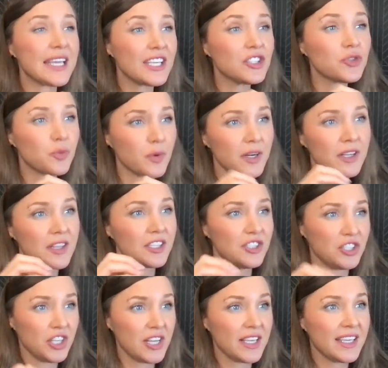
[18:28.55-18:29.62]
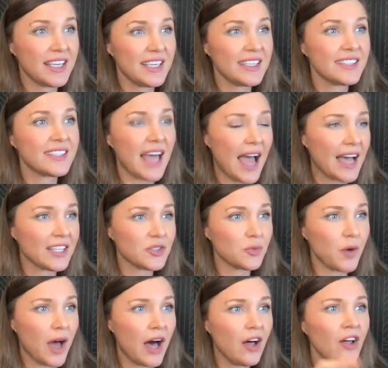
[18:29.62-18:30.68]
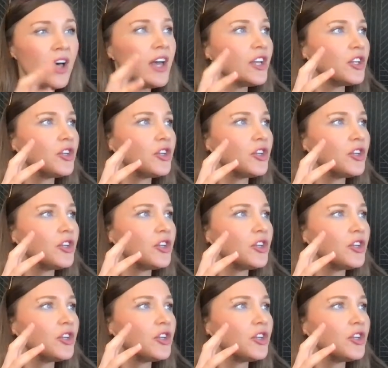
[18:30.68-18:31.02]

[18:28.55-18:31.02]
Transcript: each one of the gene keys as well.